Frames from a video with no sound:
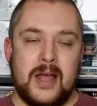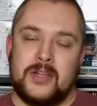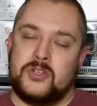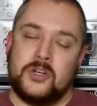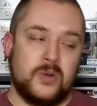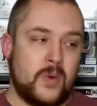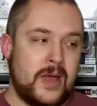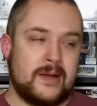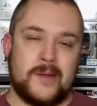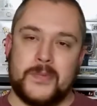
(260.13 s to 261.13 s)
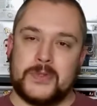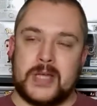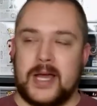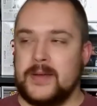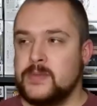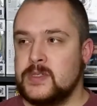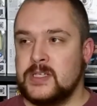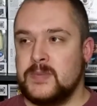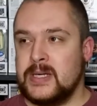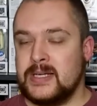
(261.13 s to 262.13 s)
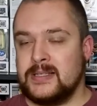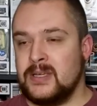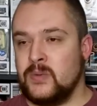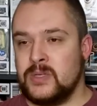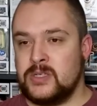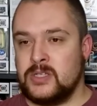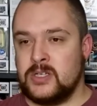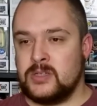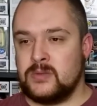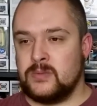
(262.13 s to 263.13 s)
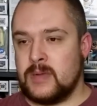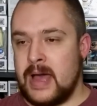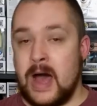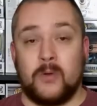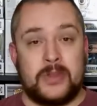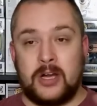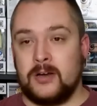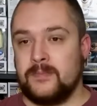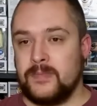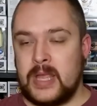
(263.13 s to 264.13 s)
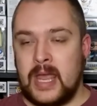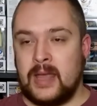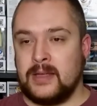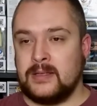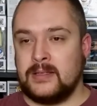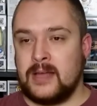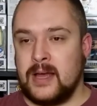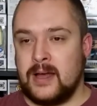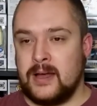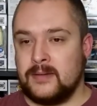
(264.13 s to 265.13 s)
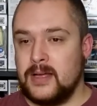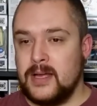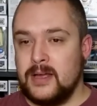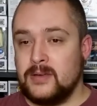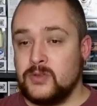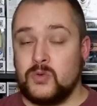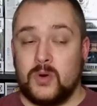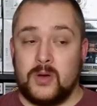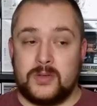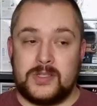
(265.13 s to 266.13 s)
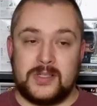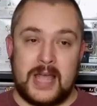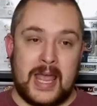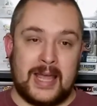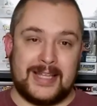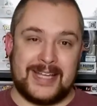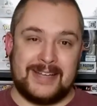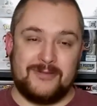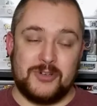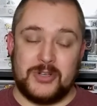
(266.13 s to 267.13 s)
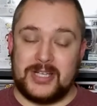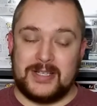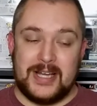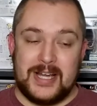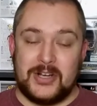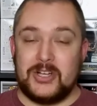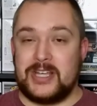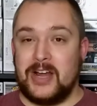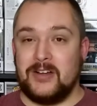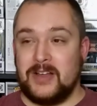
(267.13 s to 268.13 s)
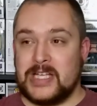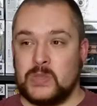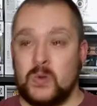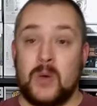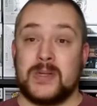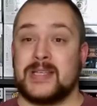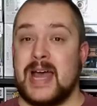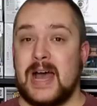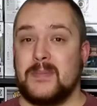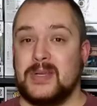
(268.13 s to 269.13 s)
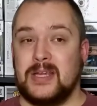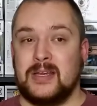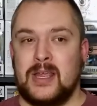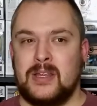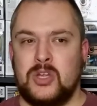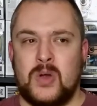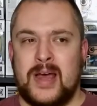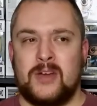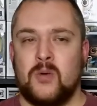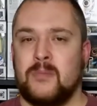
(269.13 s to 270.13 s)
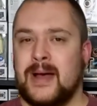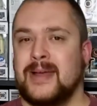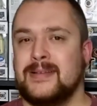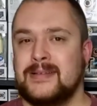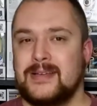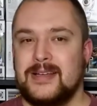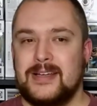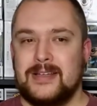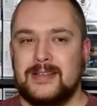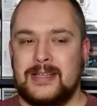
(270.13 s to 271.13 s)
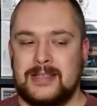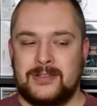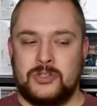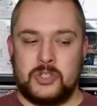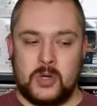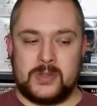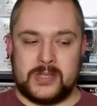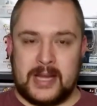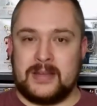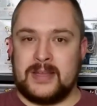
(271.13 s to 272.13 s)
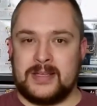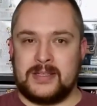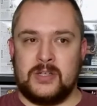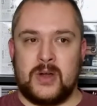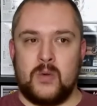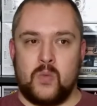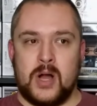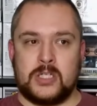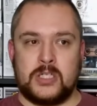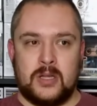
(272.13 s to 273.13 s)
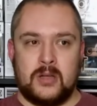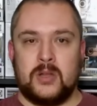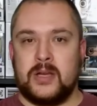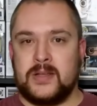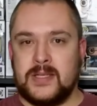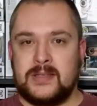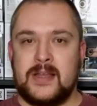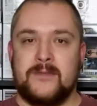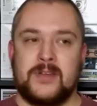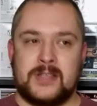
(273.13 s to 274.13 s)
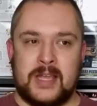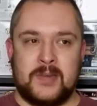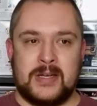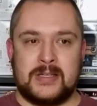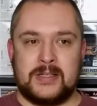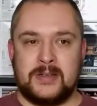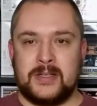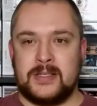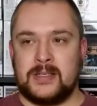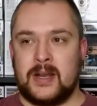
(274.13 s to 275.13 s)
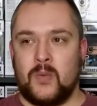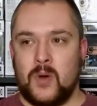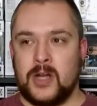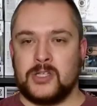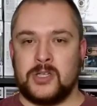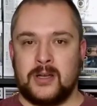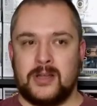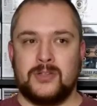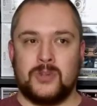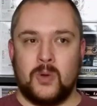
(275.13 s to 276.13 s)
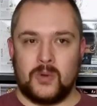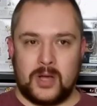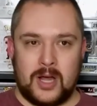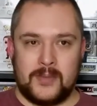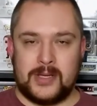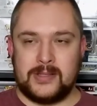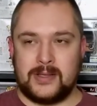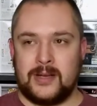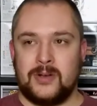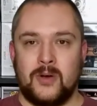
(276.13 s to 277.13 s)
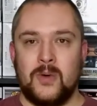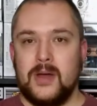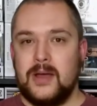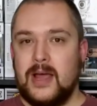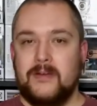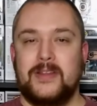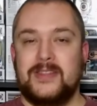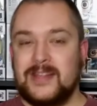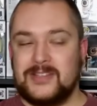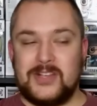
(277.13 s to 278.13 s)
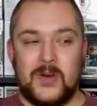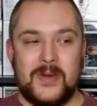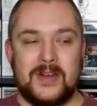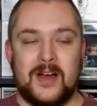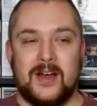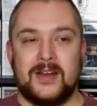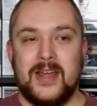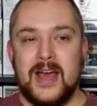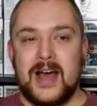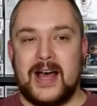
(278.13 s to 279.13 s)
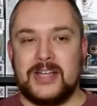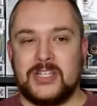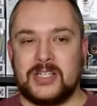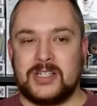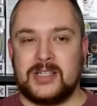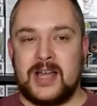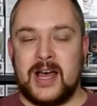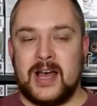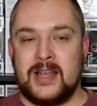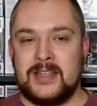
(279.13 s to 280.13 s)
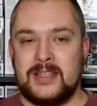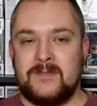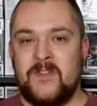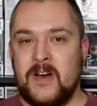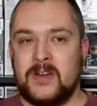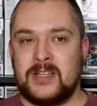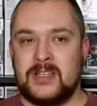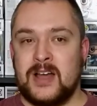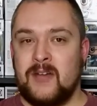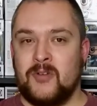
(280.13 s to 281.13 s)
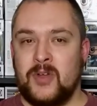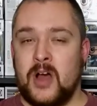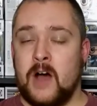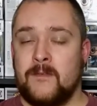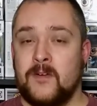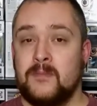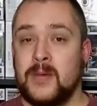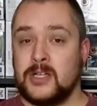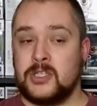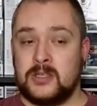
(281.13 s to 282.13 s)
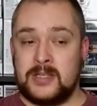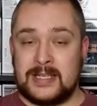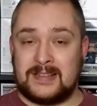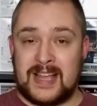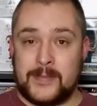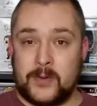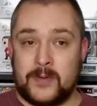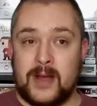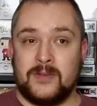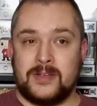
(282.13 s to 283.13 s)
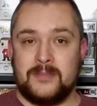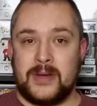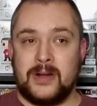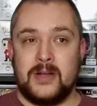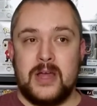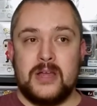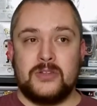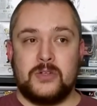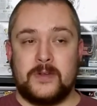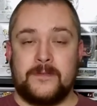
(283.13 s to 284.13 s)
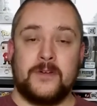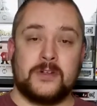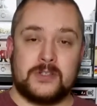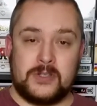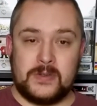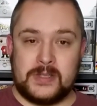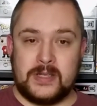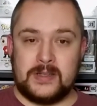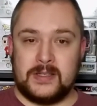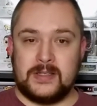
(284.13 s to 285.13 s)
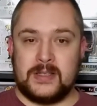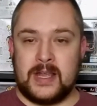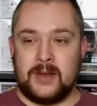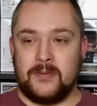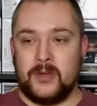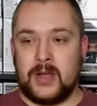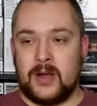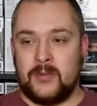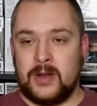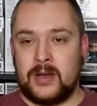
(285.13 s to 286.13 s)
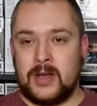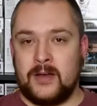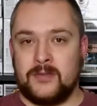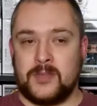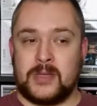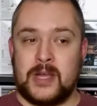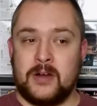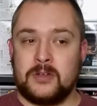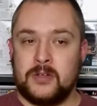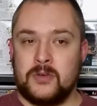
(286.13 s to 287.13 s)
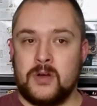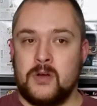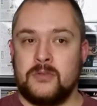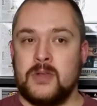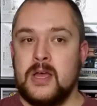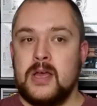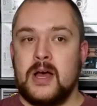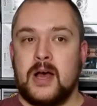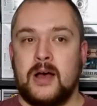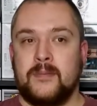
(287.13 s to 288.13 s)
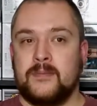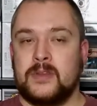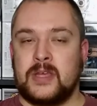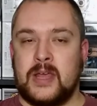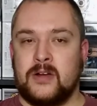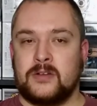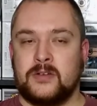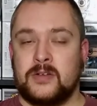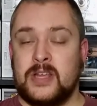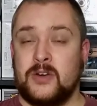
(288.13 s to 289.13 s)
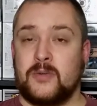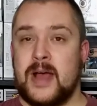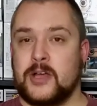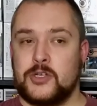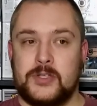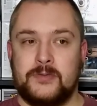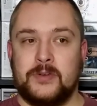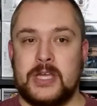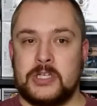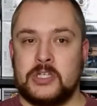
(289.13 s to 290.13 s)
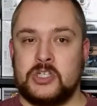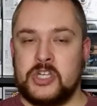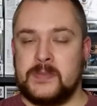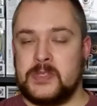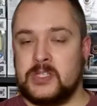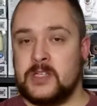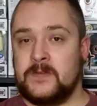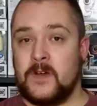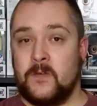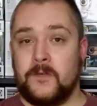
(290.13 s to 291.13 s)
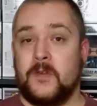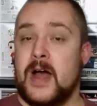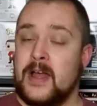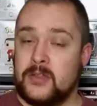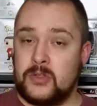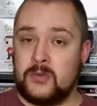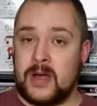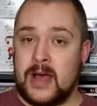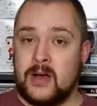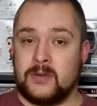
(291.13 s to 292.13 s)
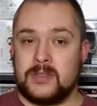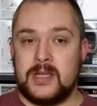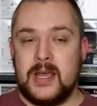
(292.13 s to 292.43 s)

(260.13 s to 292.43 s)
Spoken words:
had turned away a couple times just because it was just out there and it was gross and I really could care less what was happening. And you know, I don't mind these jokes like this. You know, I watched a lot of these Netflix animated series and I watch a lot of adult comedies and I know everything that's going on. I just found it to not really offer much this time around compared to the first two seasons, and it really got rid of some character growth. The character interactions and relationships just fell flat throughout,